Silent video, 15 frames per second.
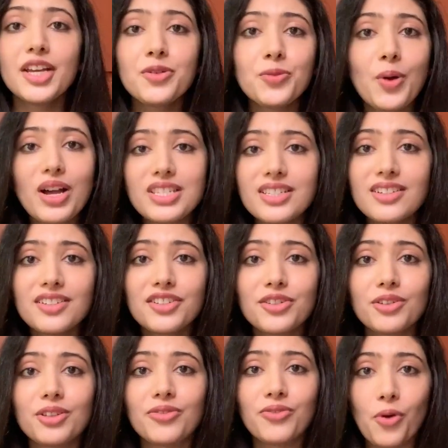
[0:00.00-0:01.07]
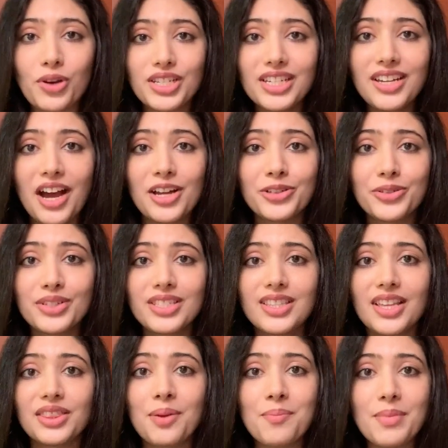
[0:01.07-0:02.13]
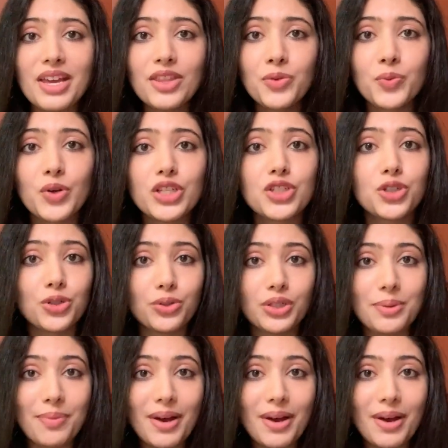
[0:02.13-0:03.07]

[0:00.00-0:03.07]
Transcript: It wasn't until the 1400s that the myth was truly